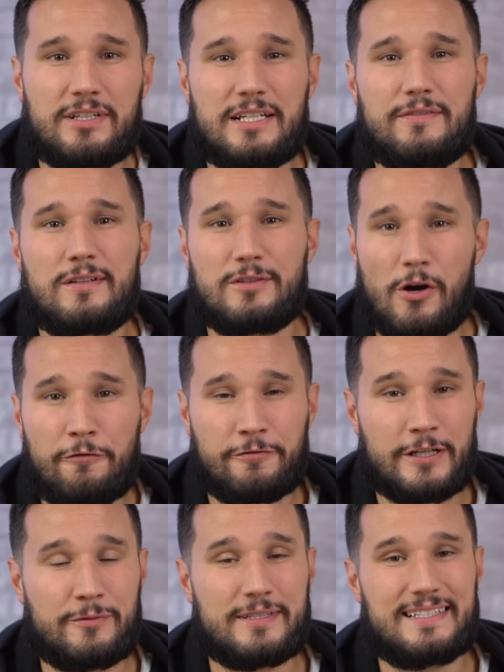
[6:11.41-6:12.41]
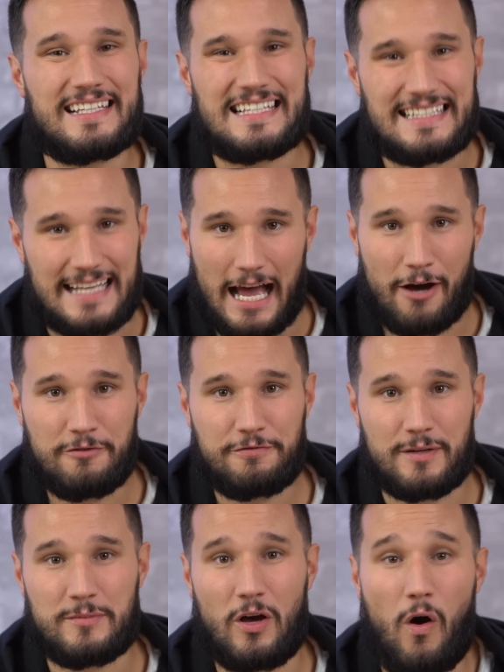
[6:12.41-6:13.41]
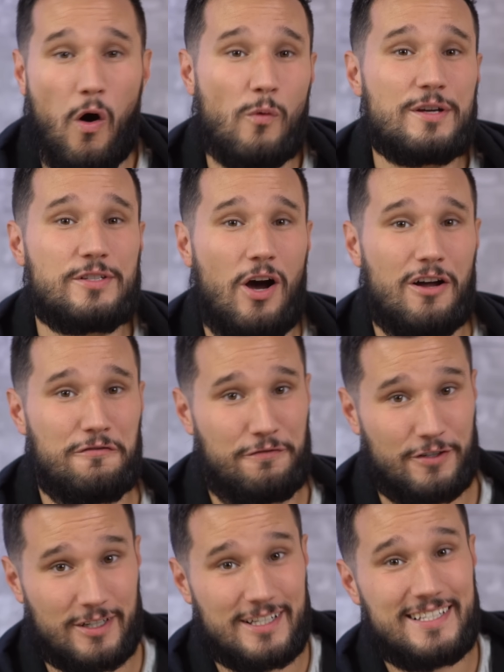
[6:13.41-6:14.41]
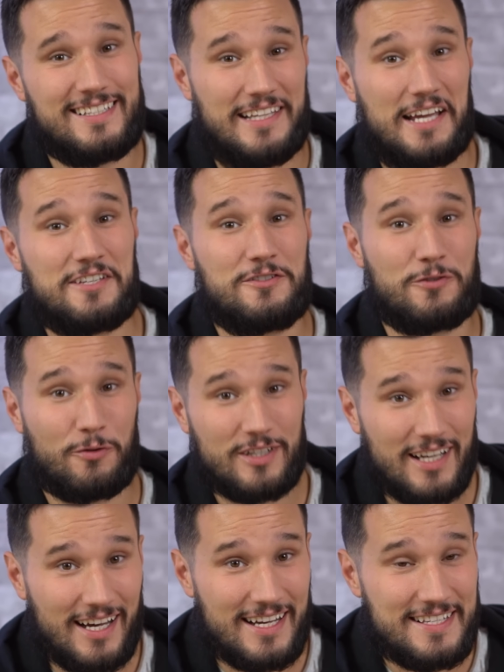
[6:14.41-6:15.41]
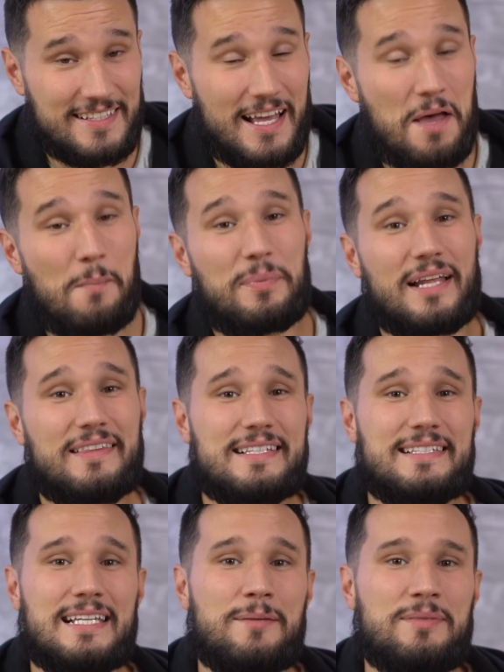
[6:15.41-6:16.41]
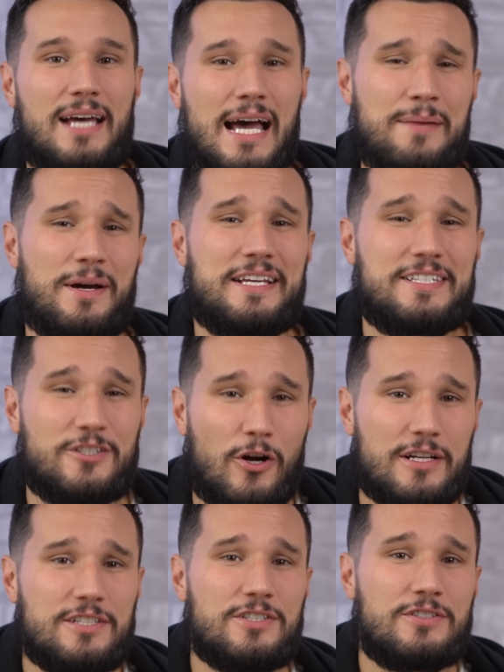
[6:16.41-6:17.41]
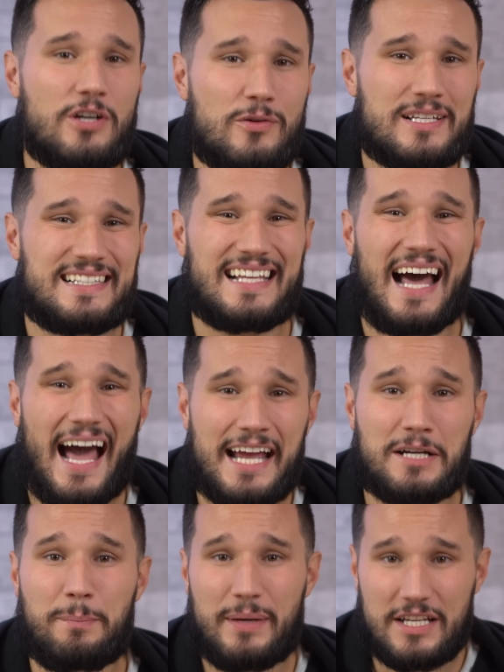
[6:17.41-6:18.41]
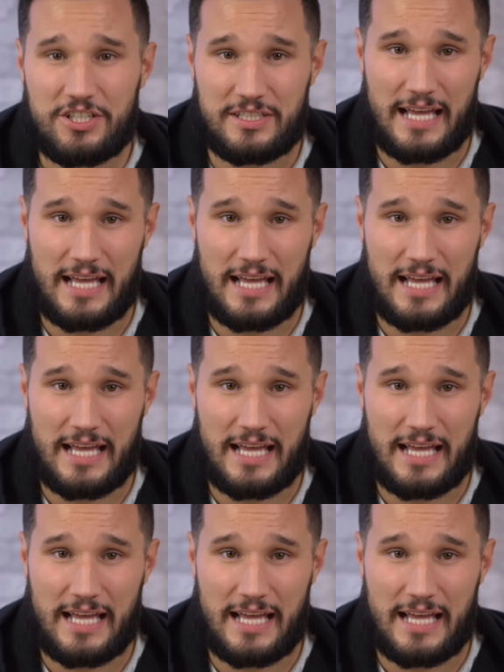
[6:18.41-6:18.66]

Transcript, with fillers: rid of the low frequency sound from the always on furnace next door to us, but at the same time, I started to notice the higher pitch